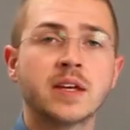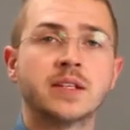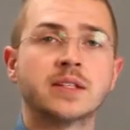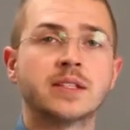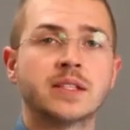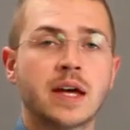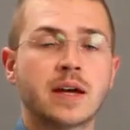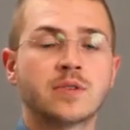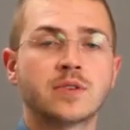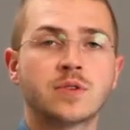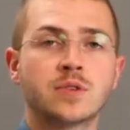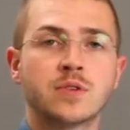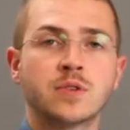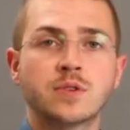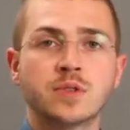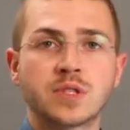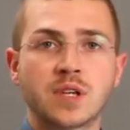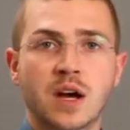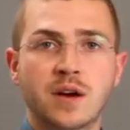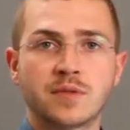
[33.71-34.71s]
download new
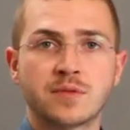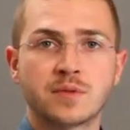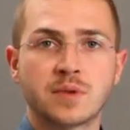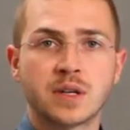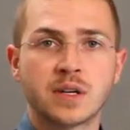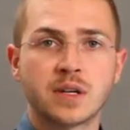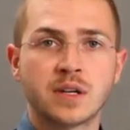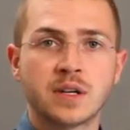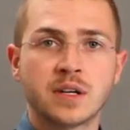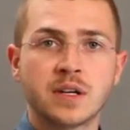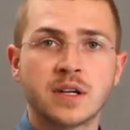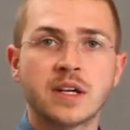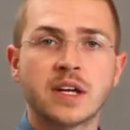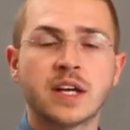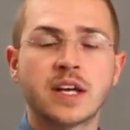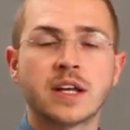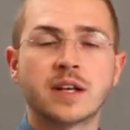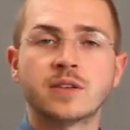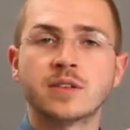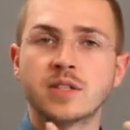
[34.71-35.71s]
software,
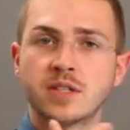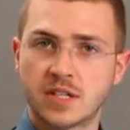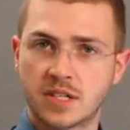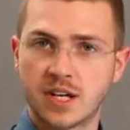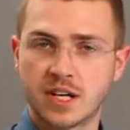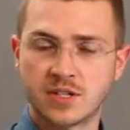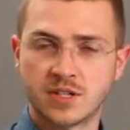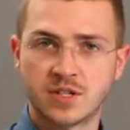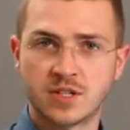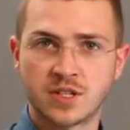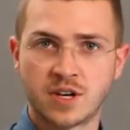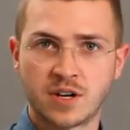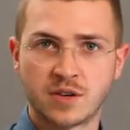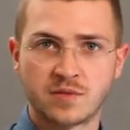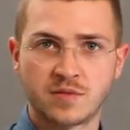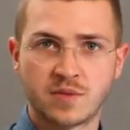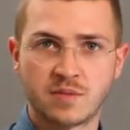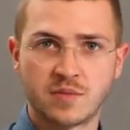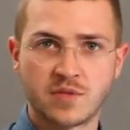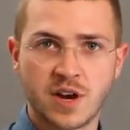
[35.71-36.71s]
and get you started
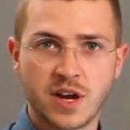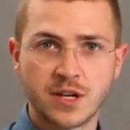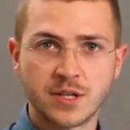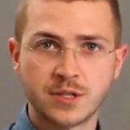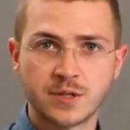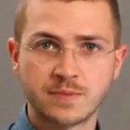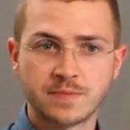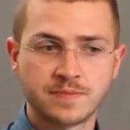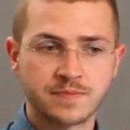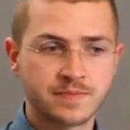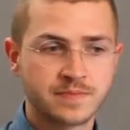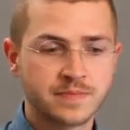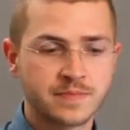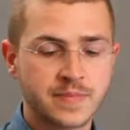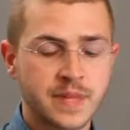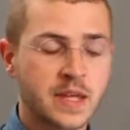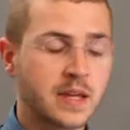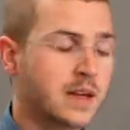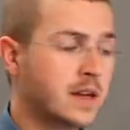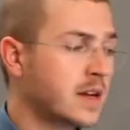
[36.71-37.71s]
from fresh.
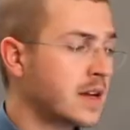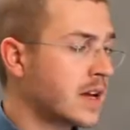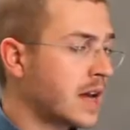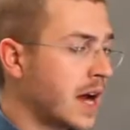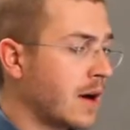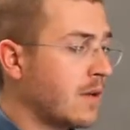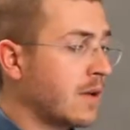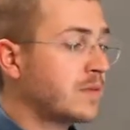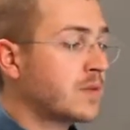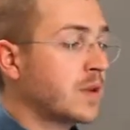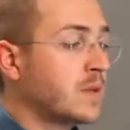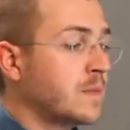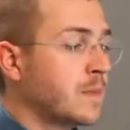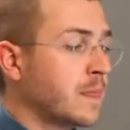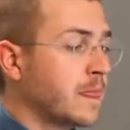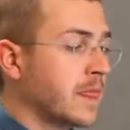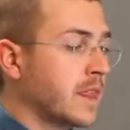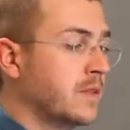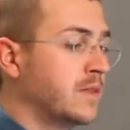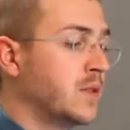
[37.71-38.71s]
However,
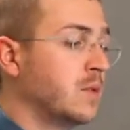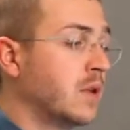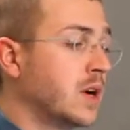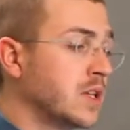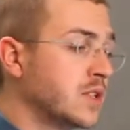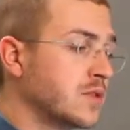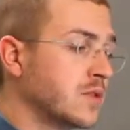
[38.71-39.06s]
if you want to